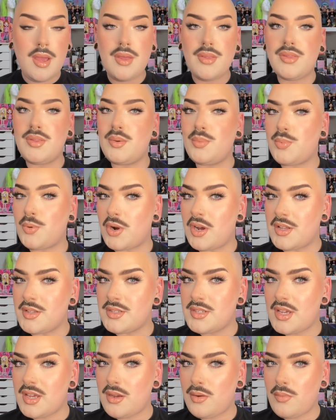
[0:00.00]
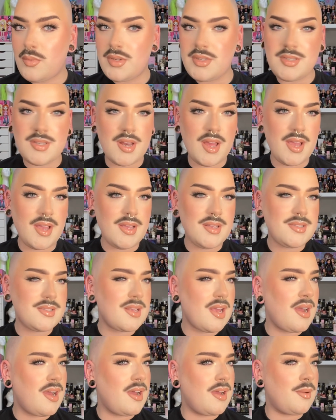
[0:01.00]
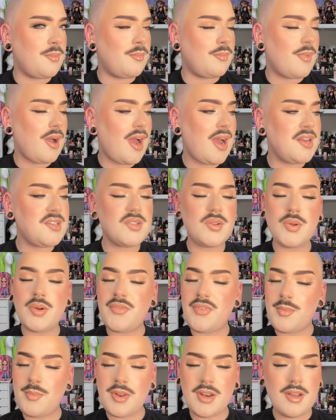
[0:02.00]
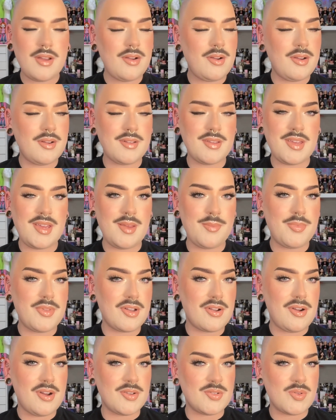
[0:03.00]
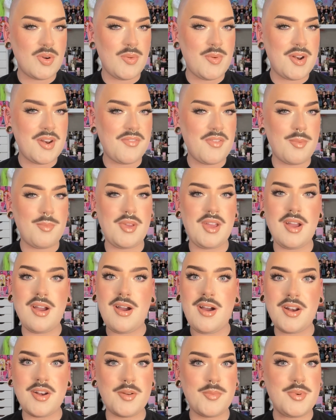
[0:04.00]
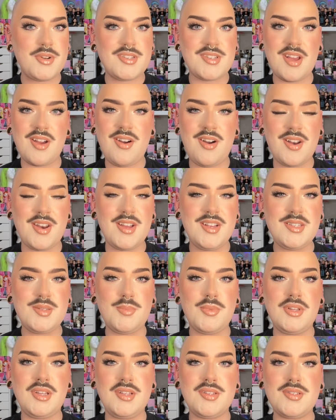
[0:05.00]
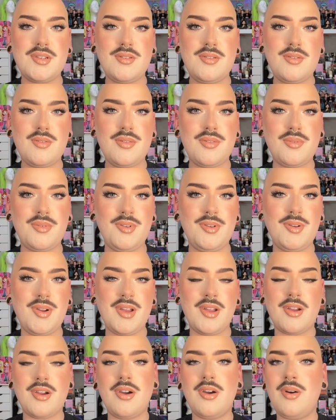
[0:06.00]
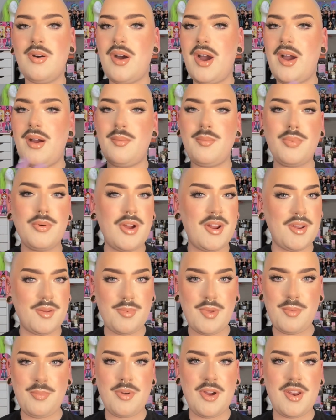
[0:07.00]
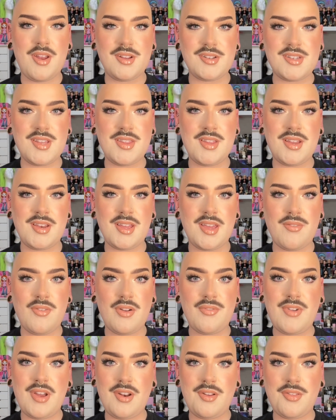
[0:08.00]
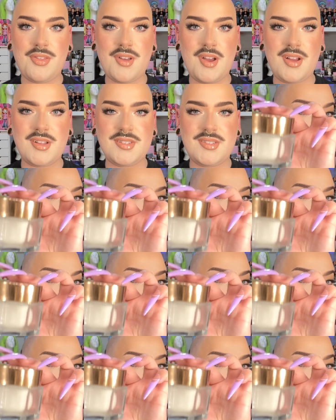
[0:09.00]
The bronzing was nice. I don't know if I'm going to keep the contour one if I'm being 100% honest, but let's go through and go product by product and then give our final thoughts.